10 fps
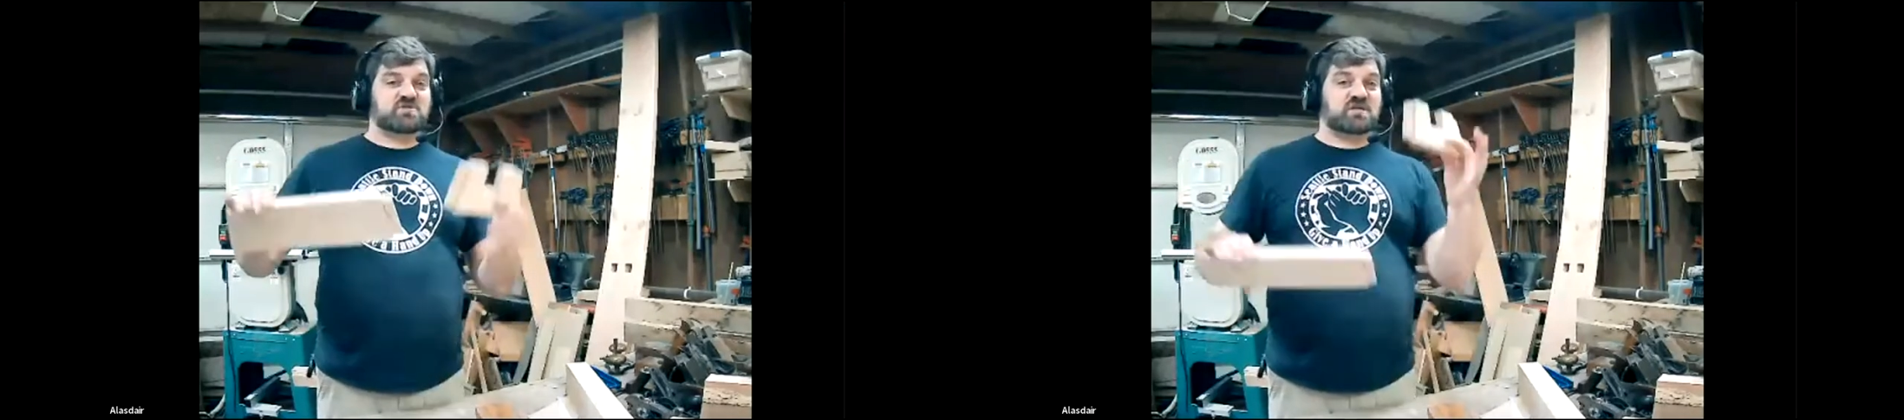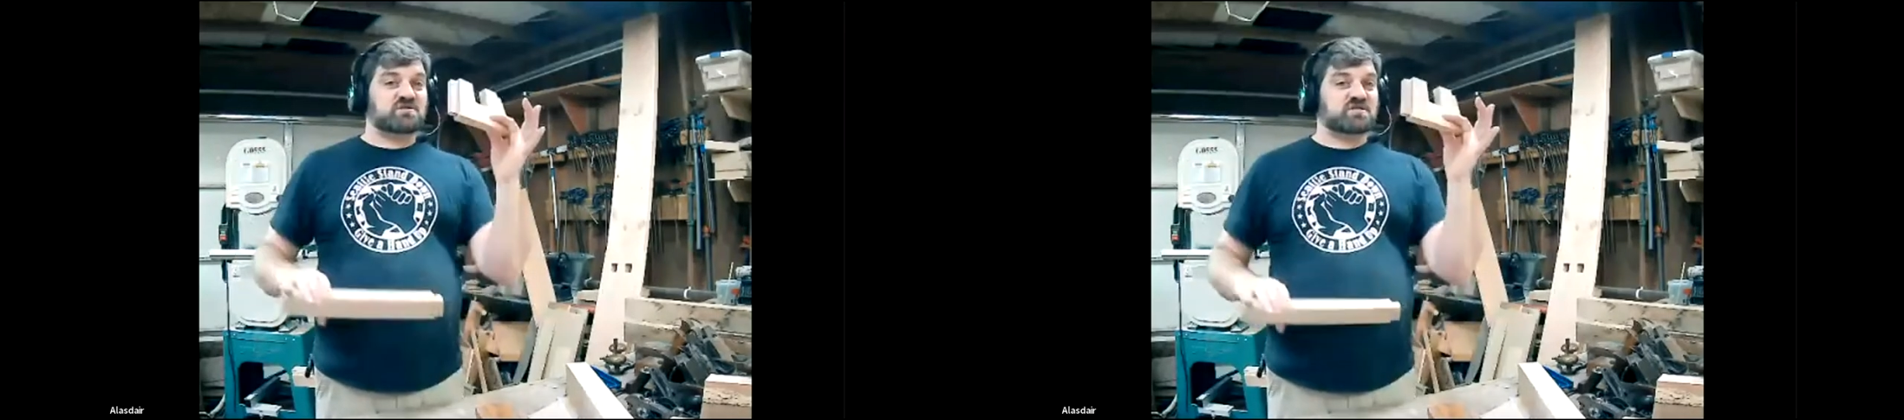
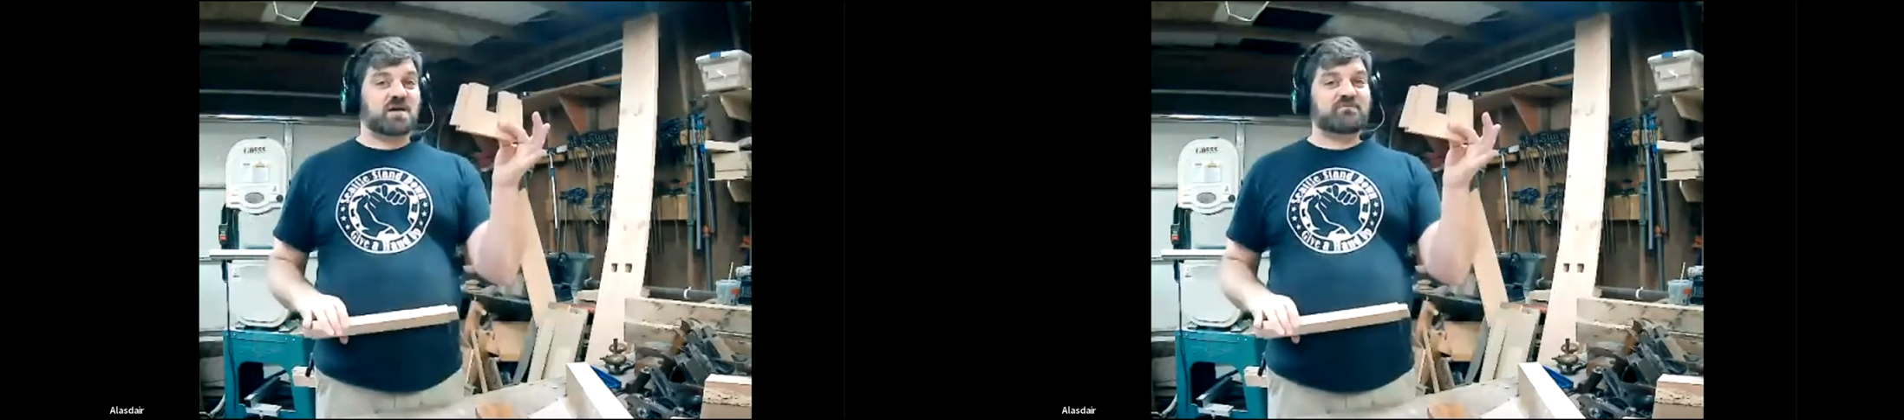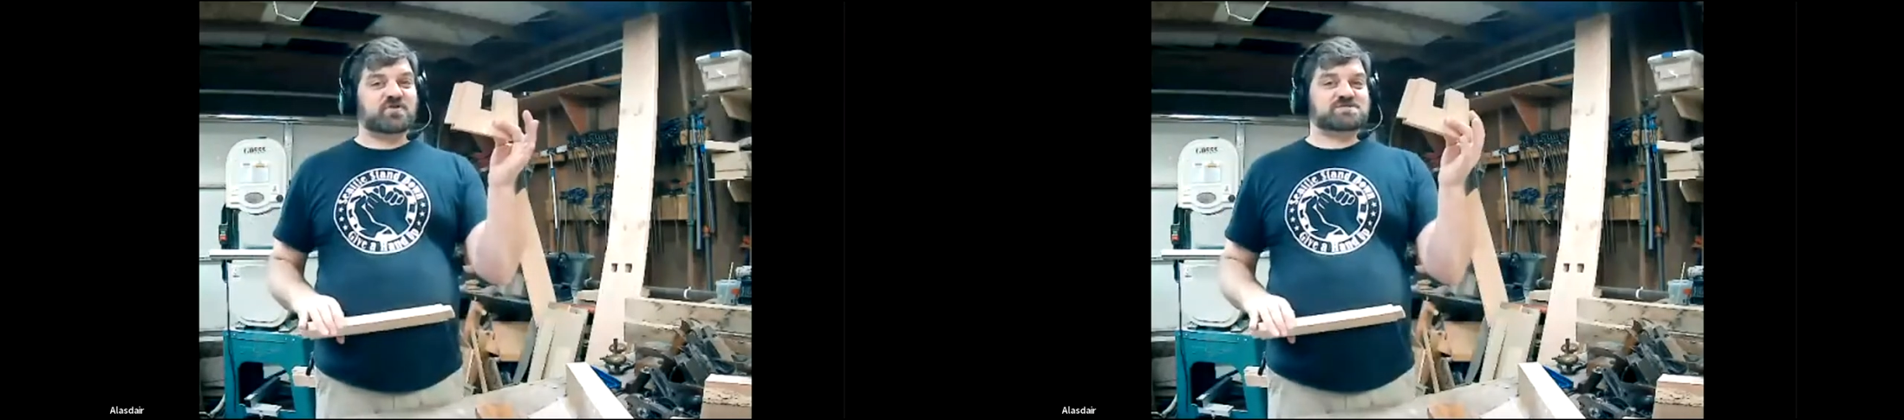the
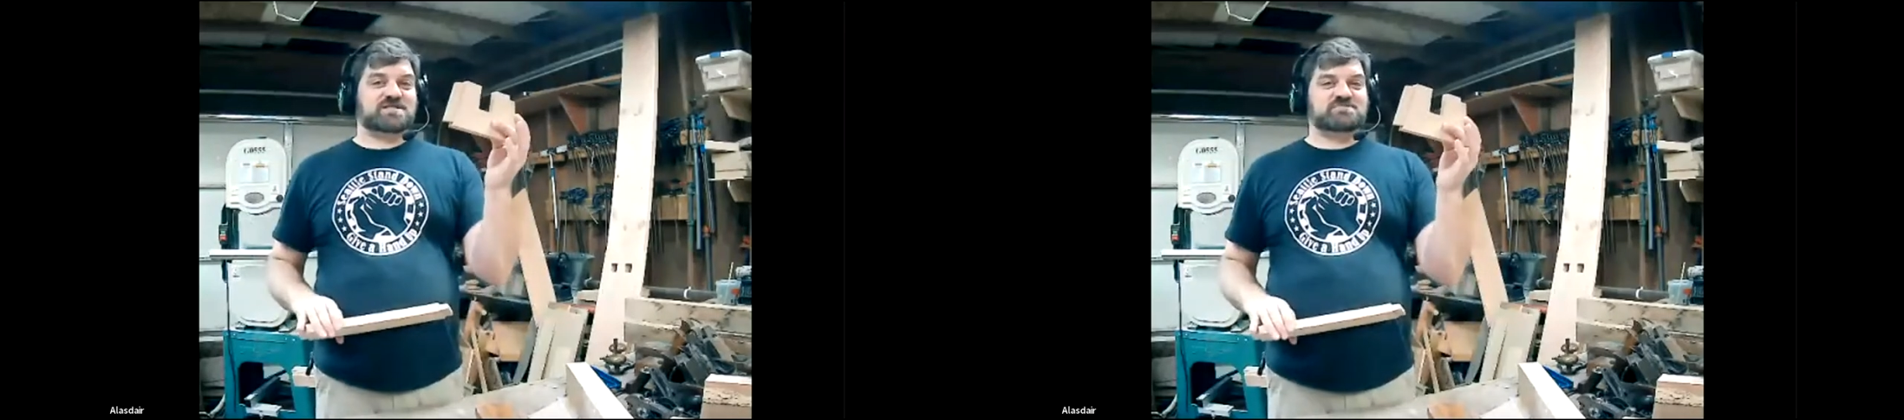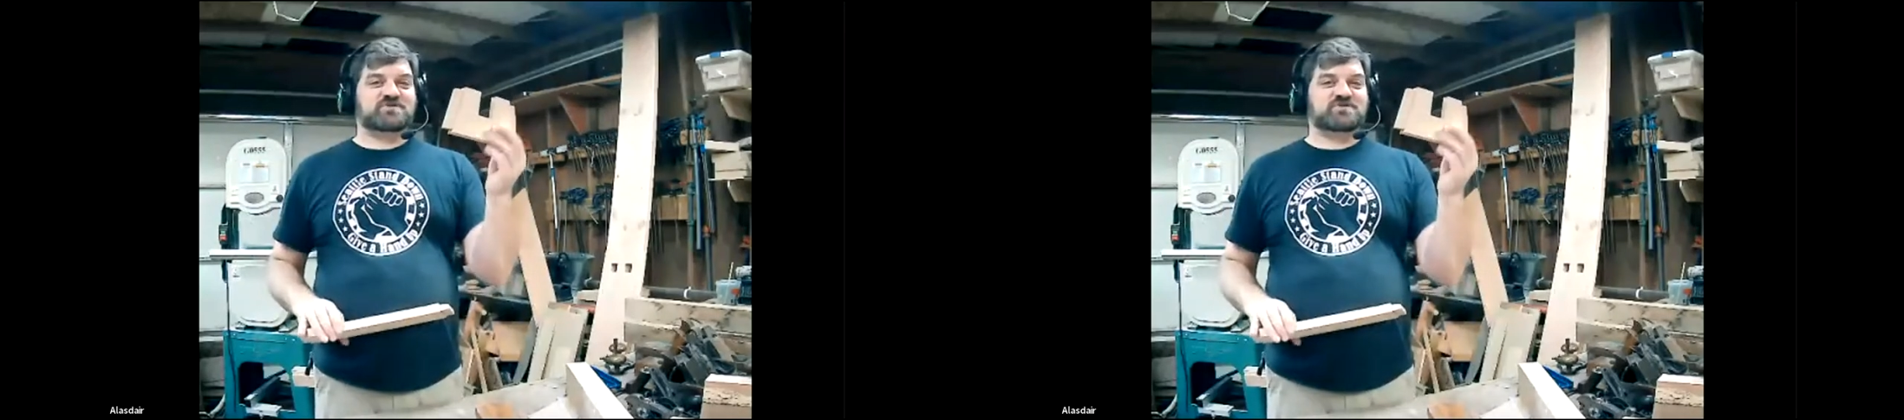top first and it's